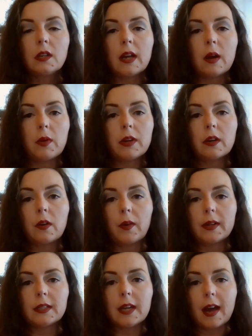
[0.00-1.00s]
Now what you're
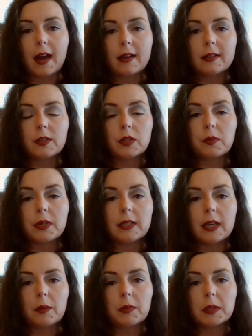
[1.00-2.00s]
going to add is three
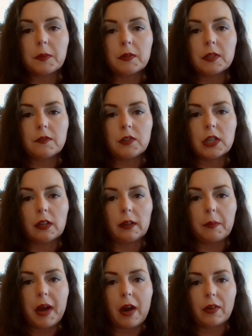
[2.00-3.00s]
tablespoons of
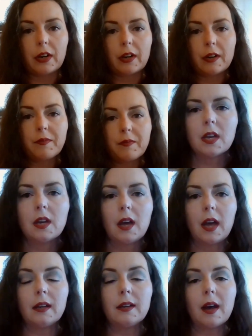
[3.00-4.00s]
chili powder
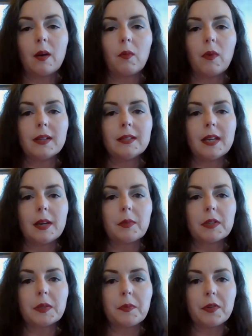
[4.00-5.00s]
and now one
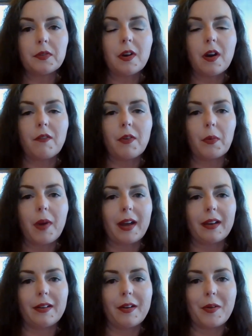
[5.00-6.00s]
tablespoon of
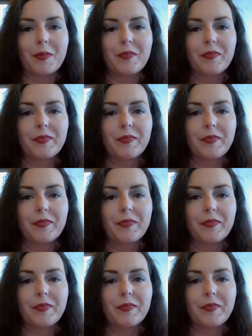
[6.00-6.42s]
oregano.